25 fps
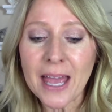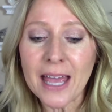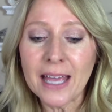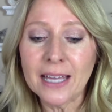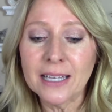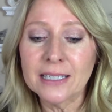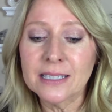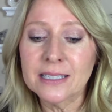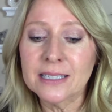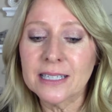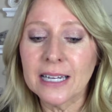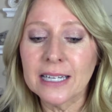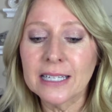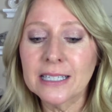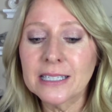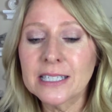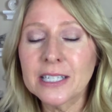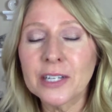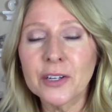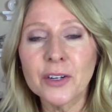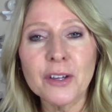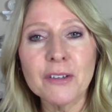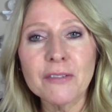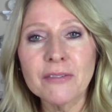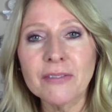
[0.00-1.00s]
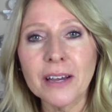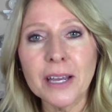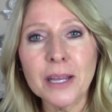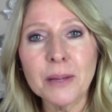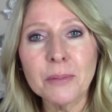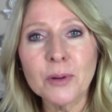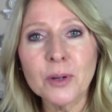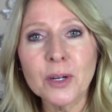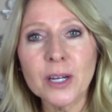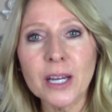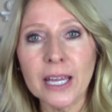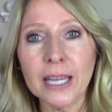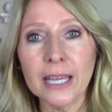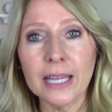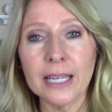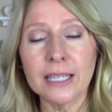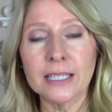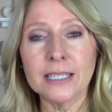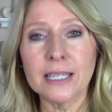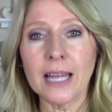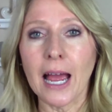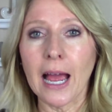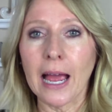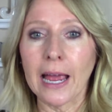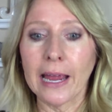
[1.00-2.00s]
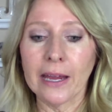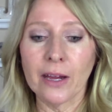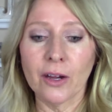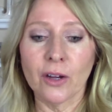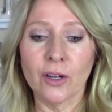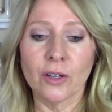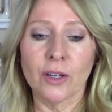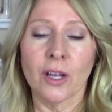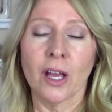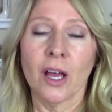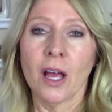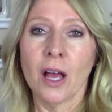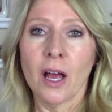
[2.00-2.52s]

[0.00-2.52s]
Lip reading: and dietary fiber and iron.